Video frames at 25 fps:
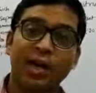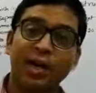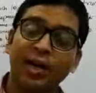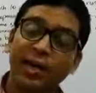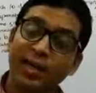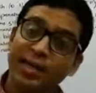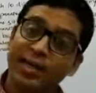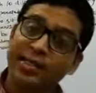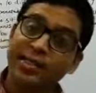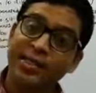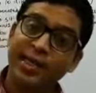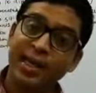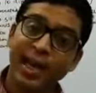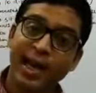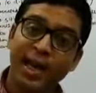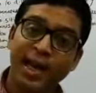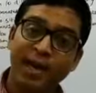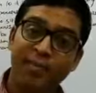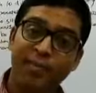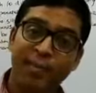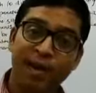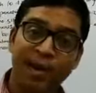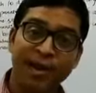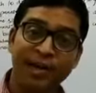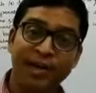is n
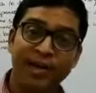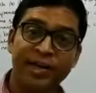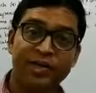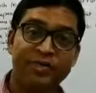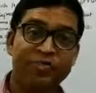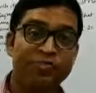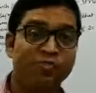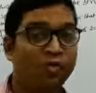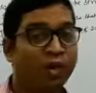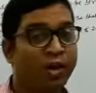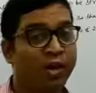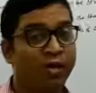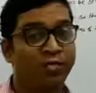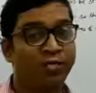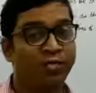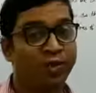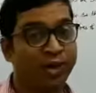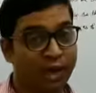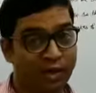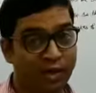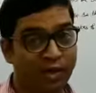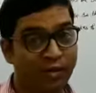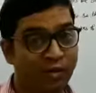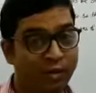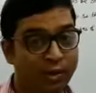minus 1
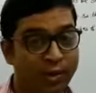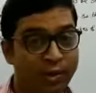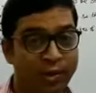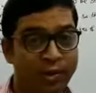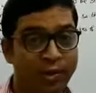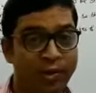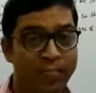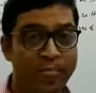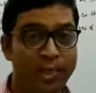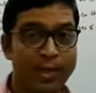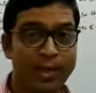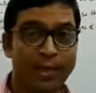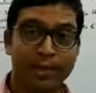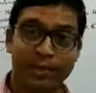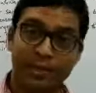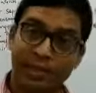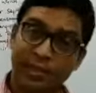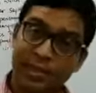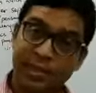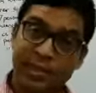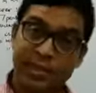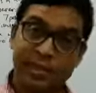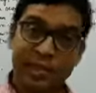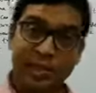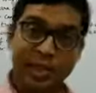factorial.
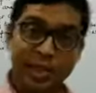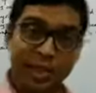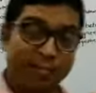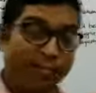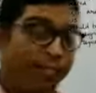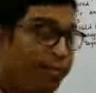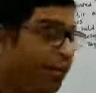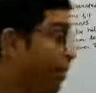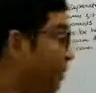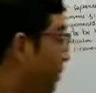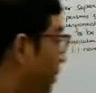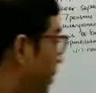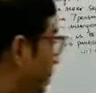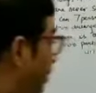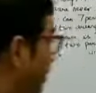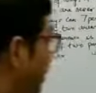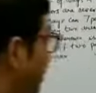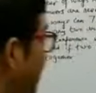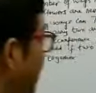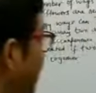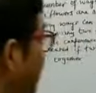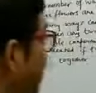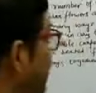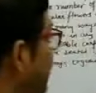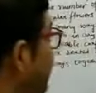Just remember
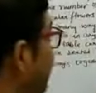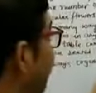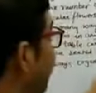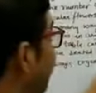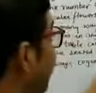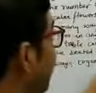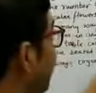this.